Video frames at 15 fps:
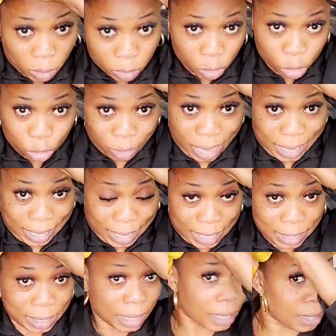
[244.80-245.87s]
Drag
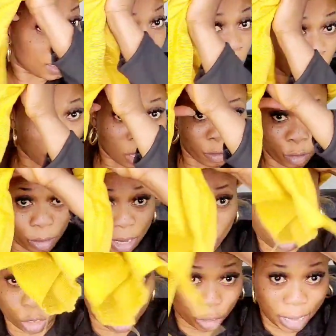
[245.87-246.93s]
it. If you
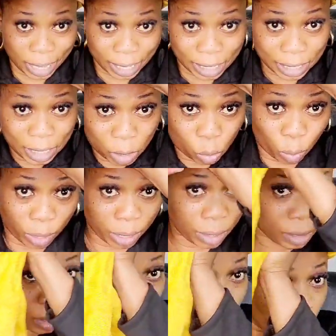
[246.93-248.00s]
cannot drag it this way,
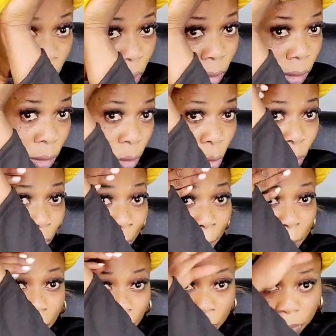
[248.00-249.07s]
you
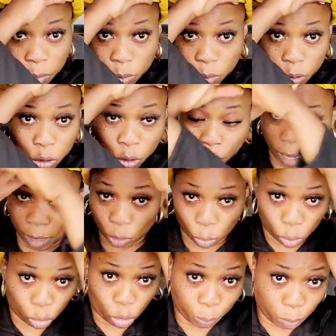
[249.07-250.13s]
can use your hand to
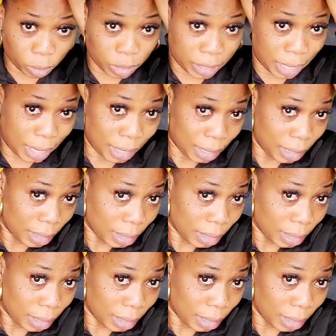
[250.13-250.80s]
support here.